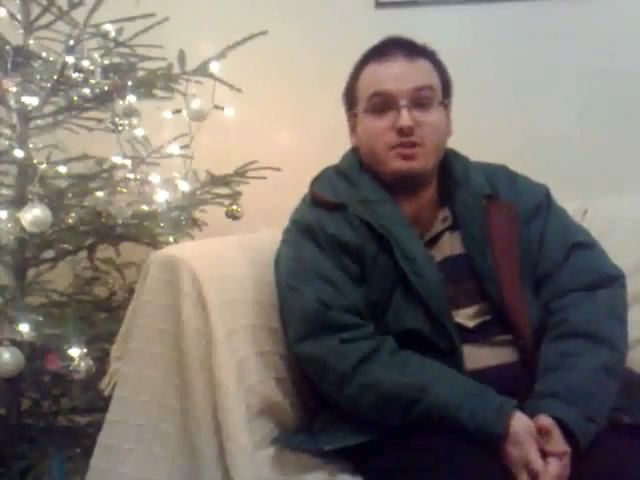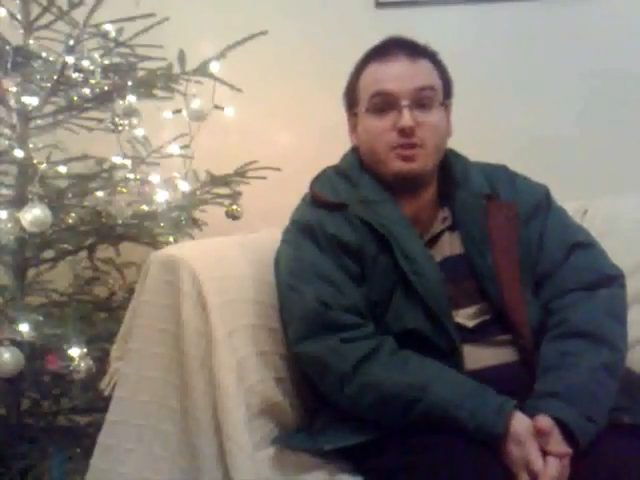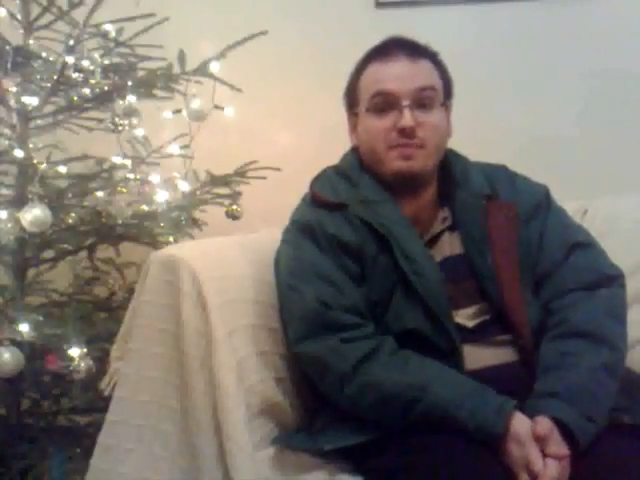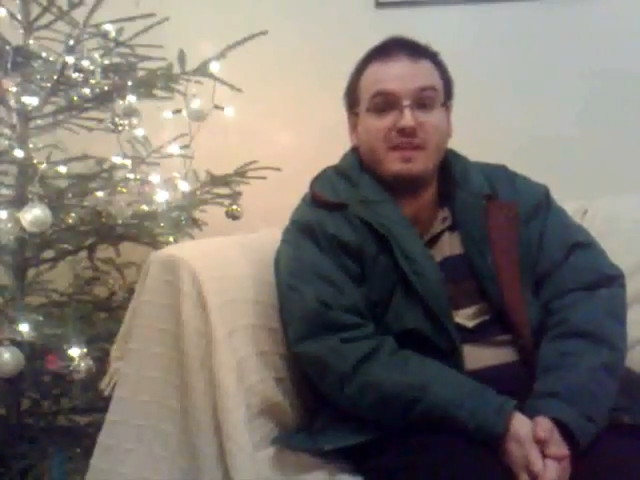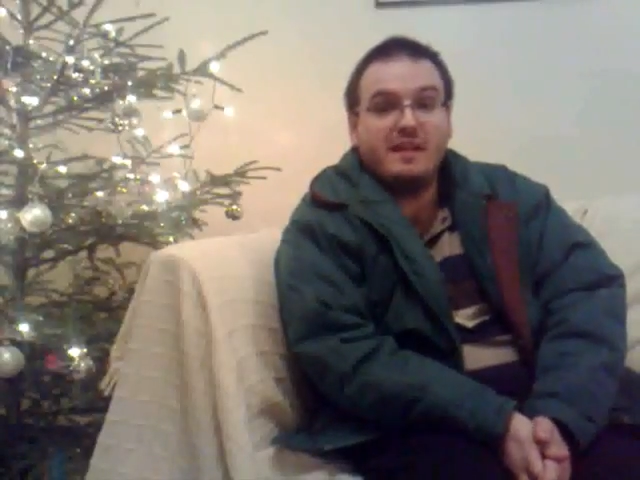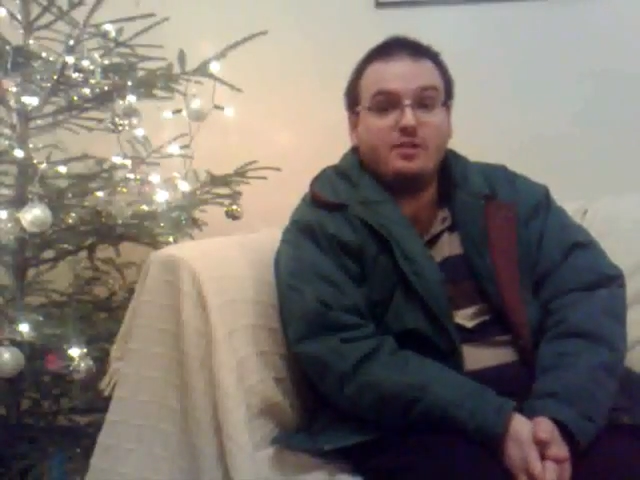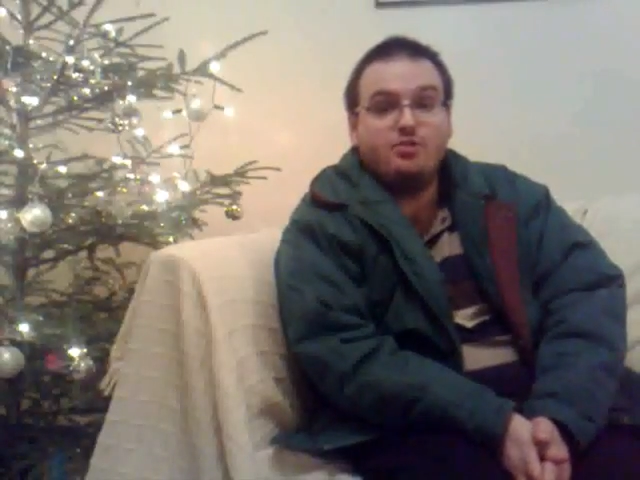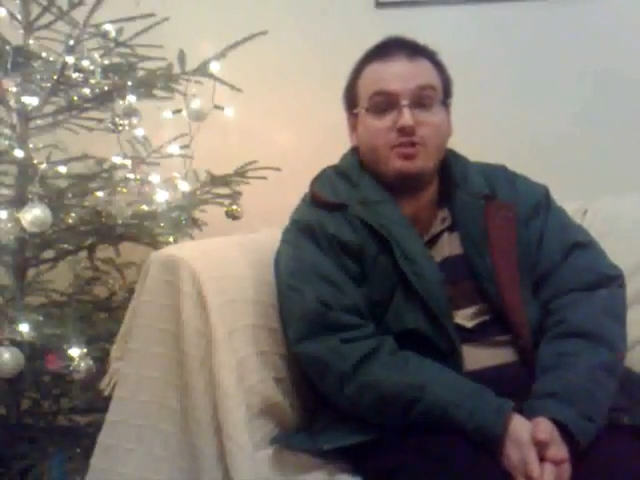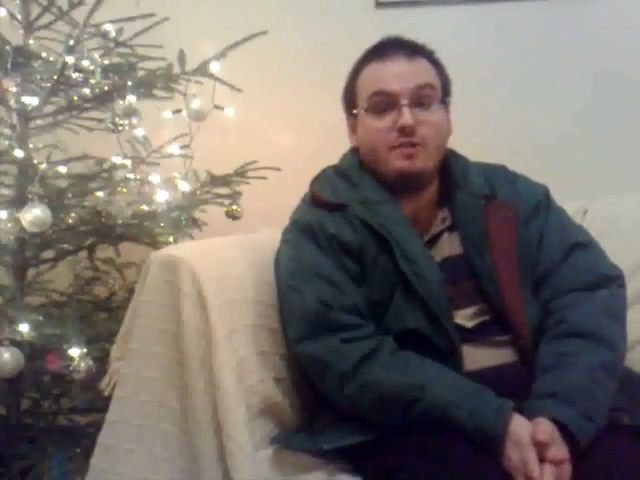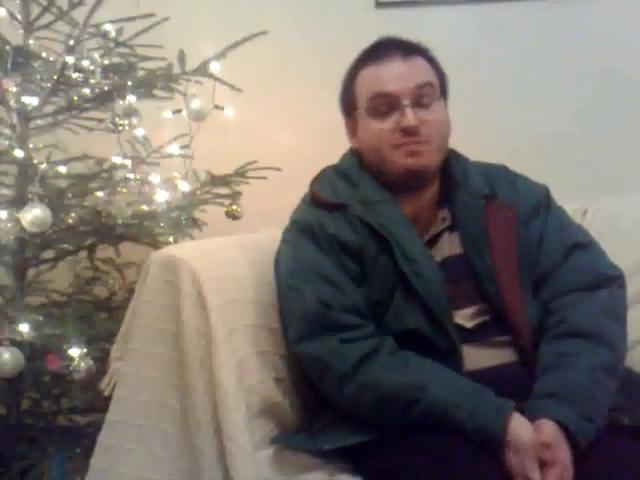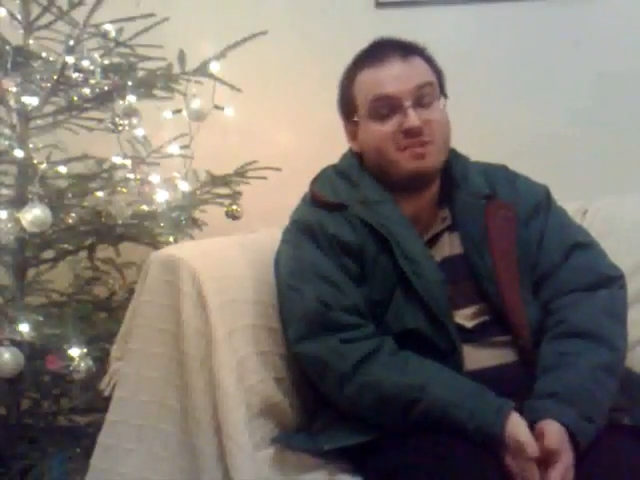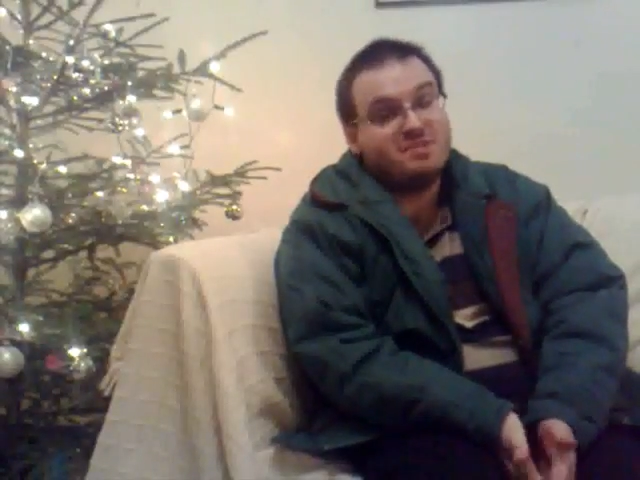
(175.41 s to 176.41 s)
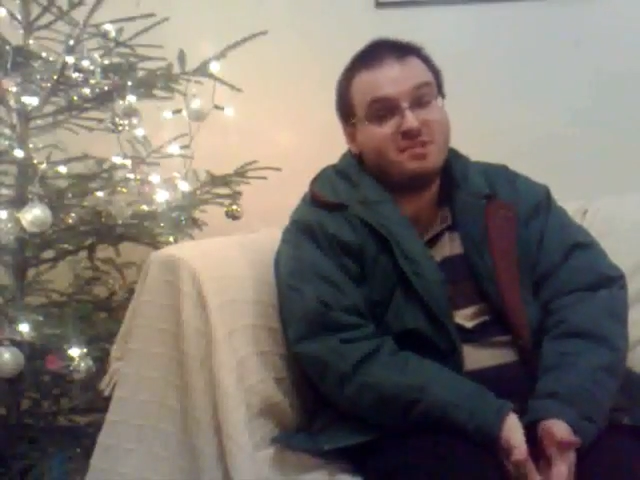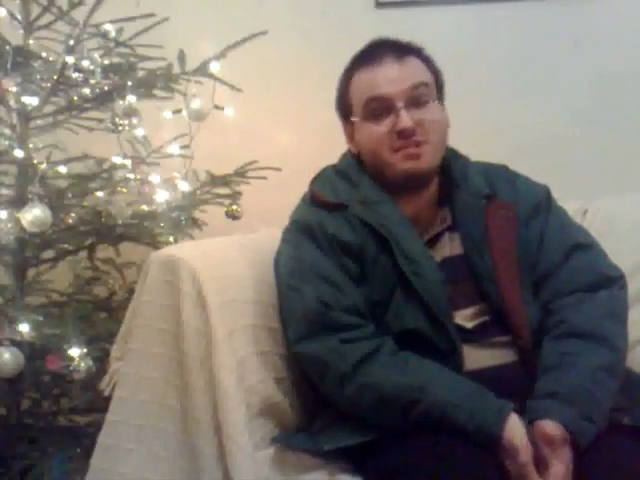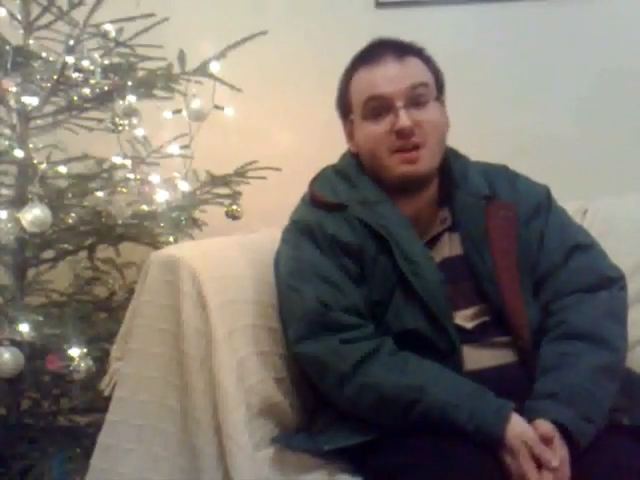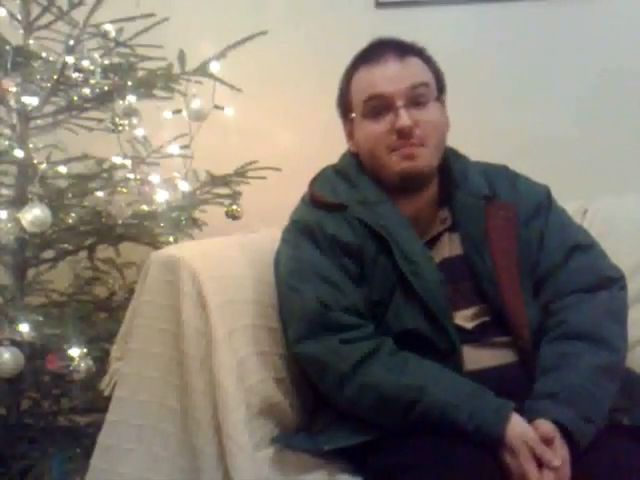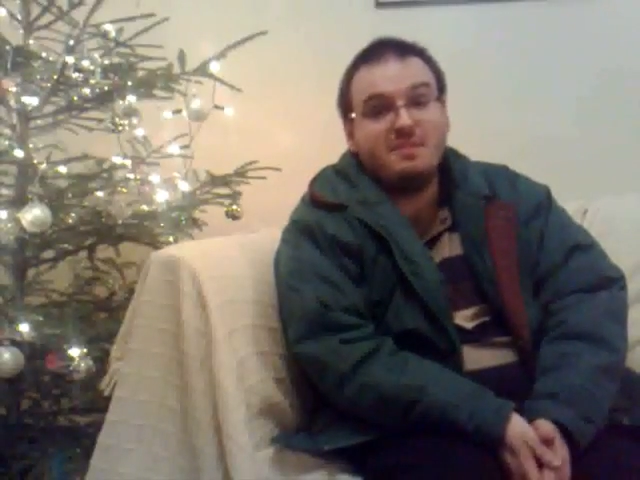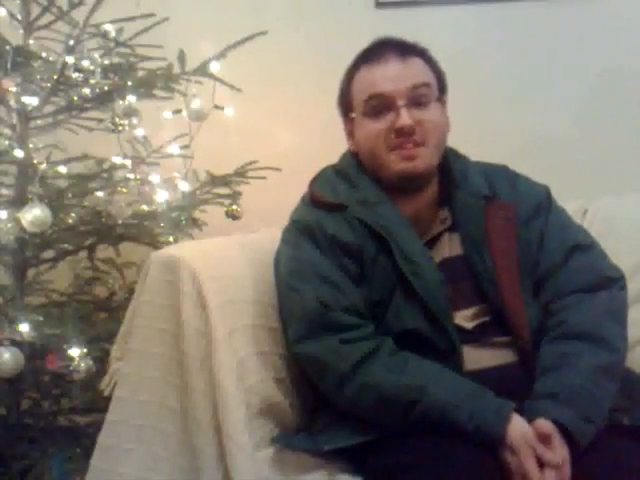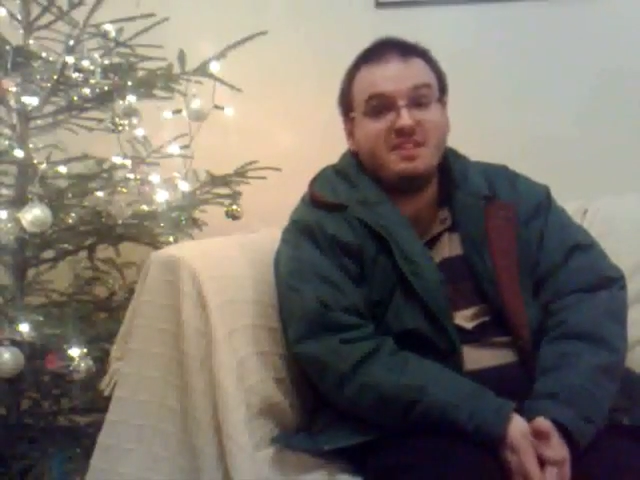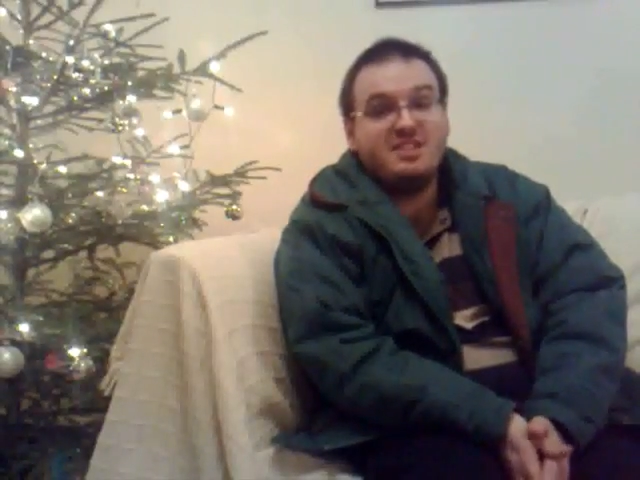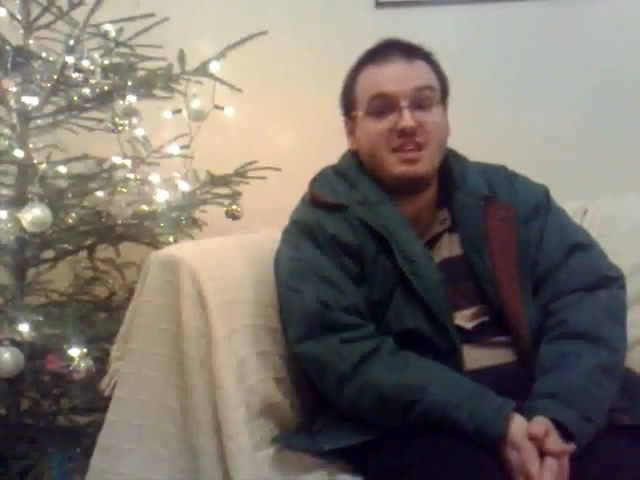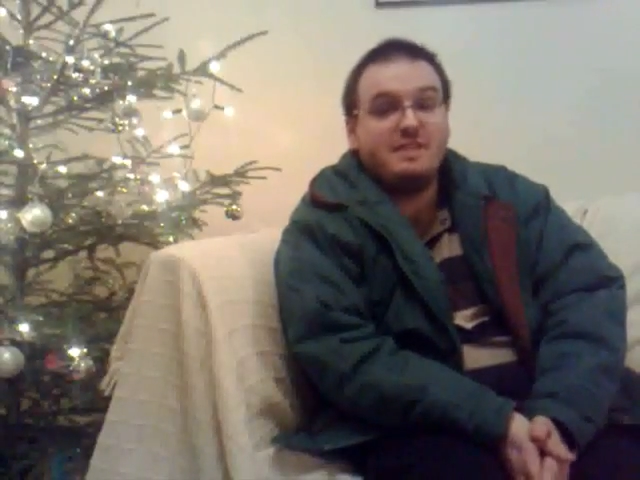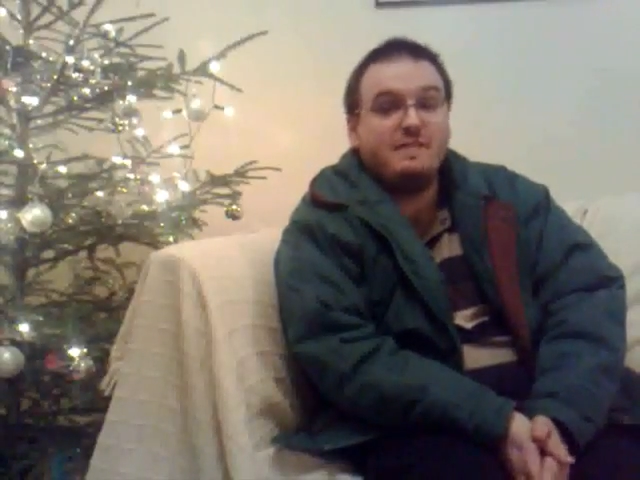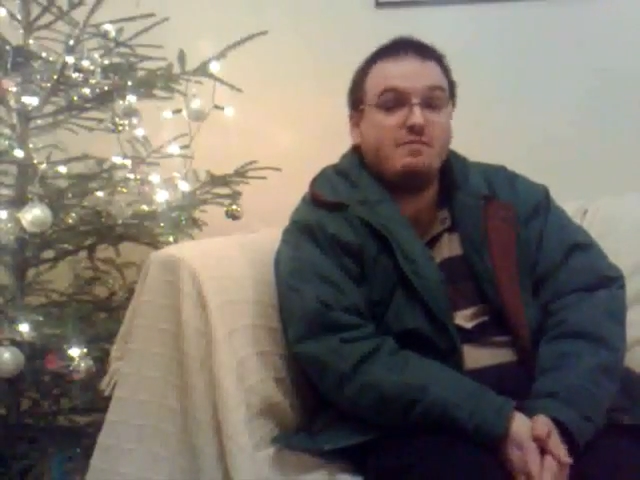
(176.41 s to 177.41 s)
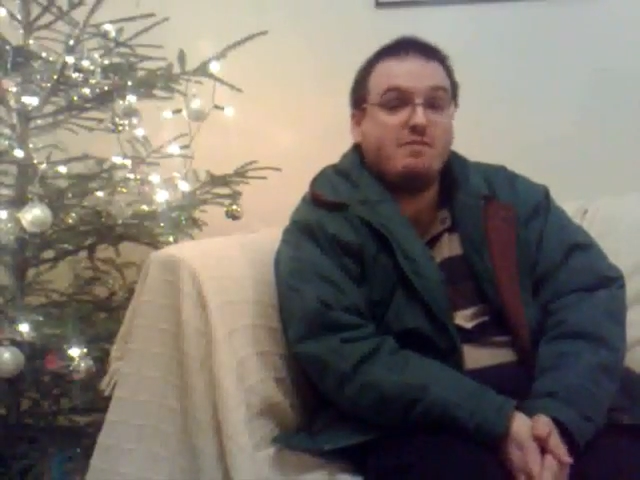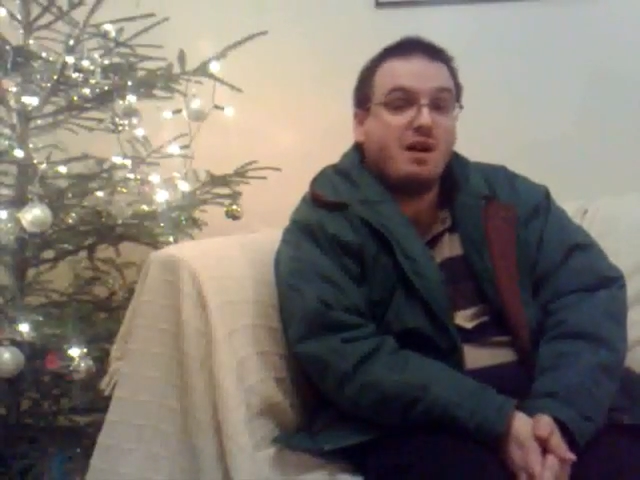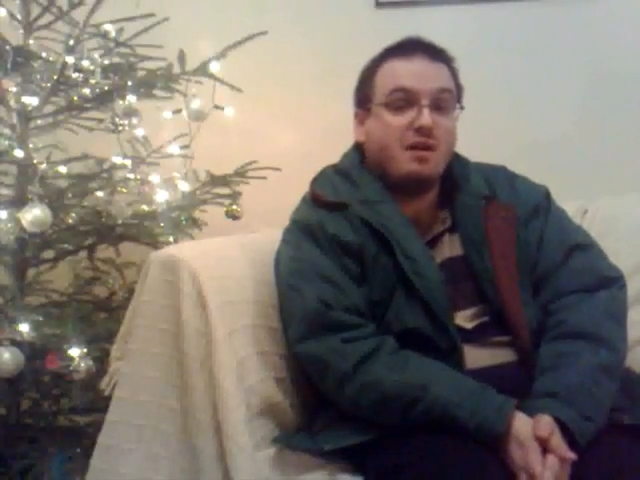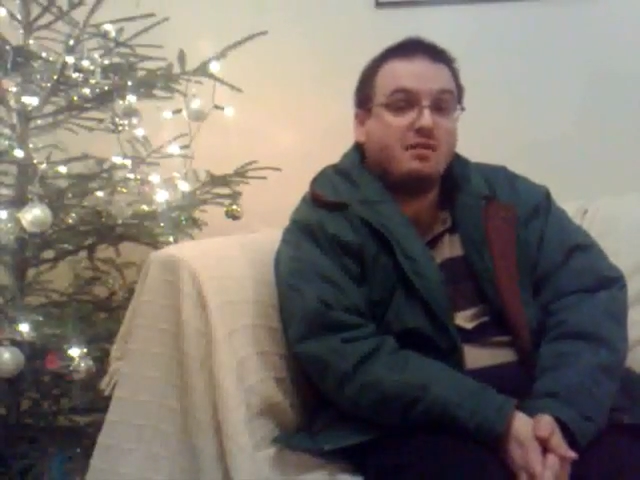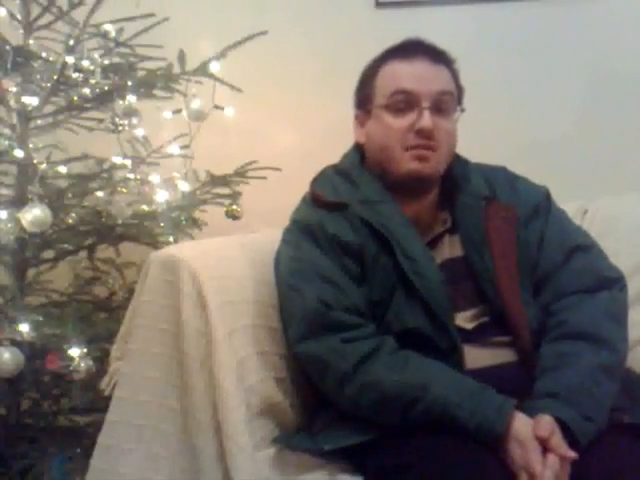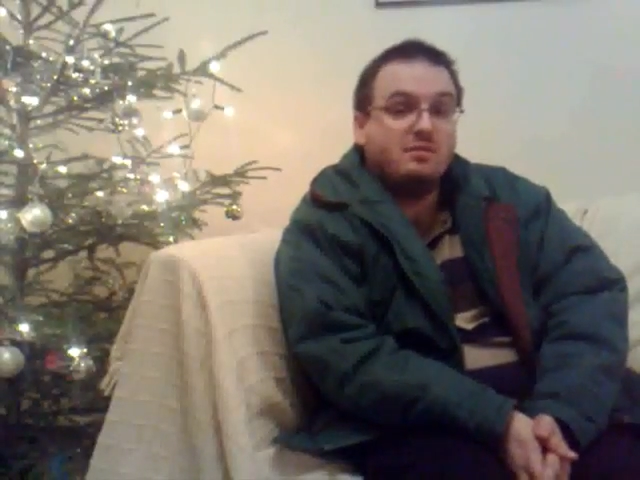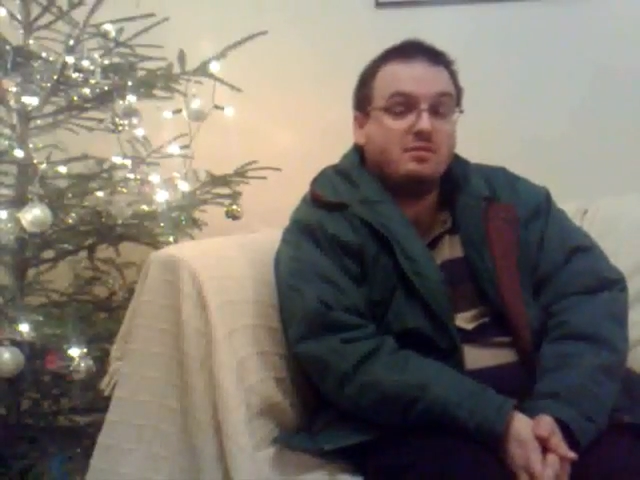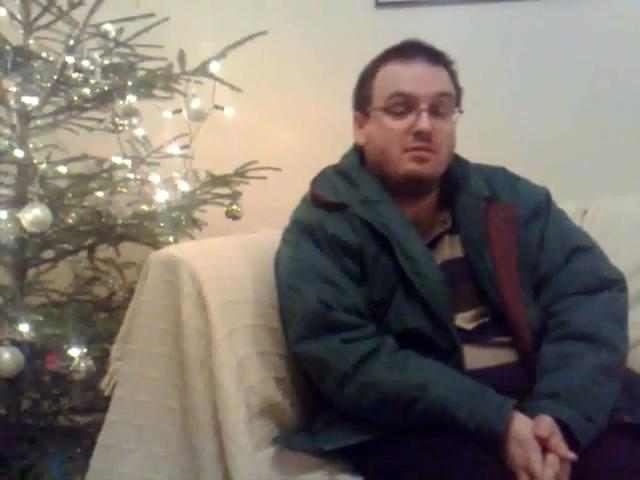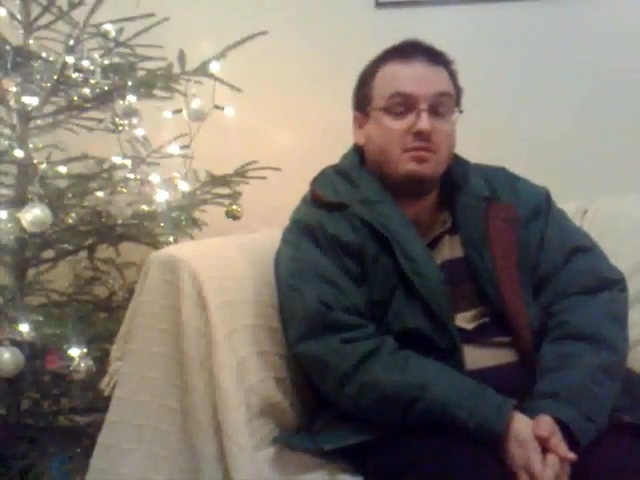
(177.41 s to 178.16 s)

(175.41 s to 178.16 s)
Joe McElderry and President Ahmadinejad of Iran.